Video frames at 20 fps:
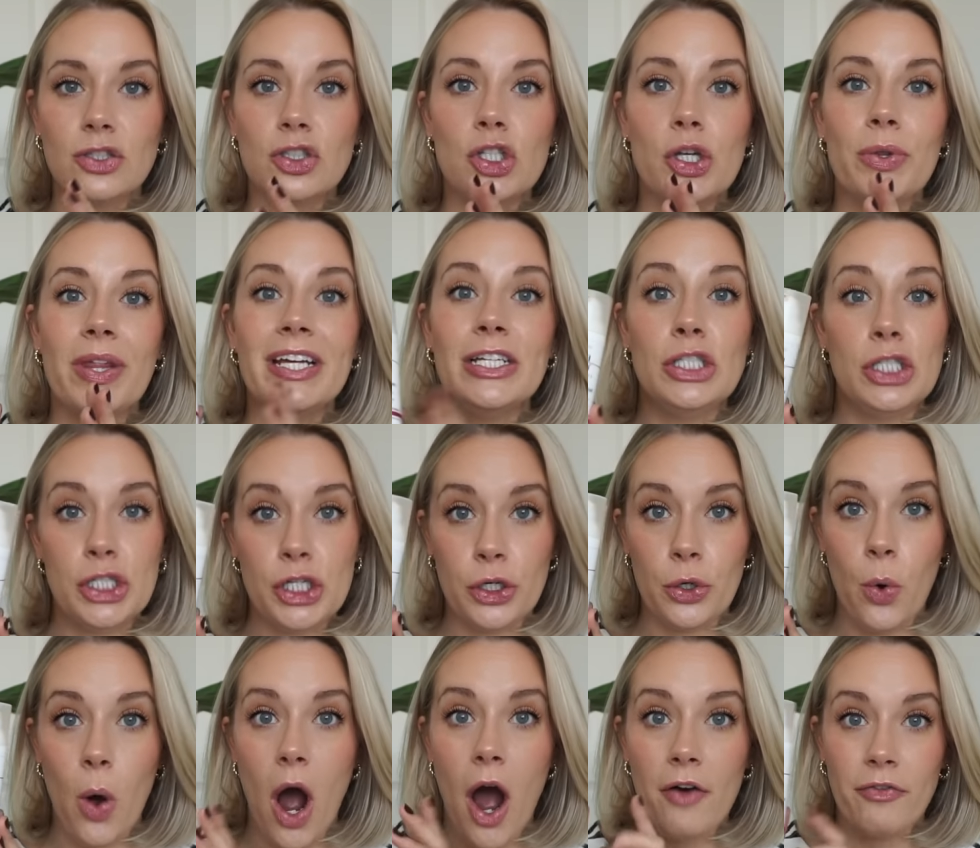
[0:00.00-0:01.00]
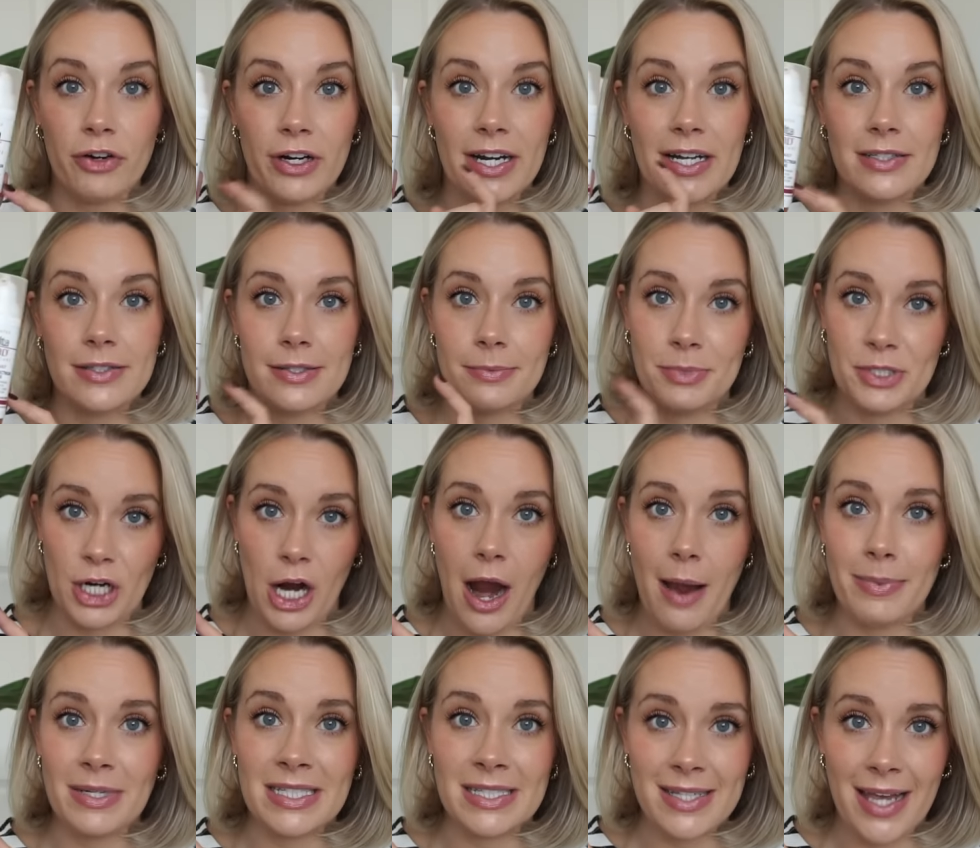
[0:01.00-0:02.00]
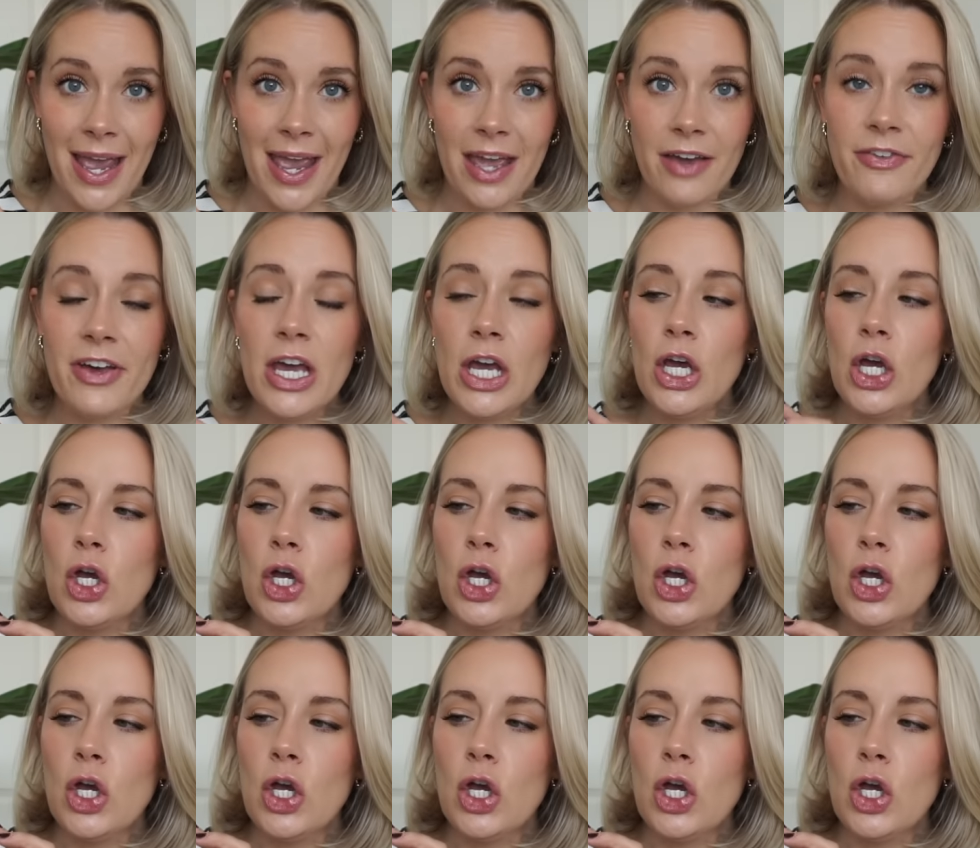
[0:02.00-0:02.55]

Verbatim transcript: So they do offer it on subscribe and save.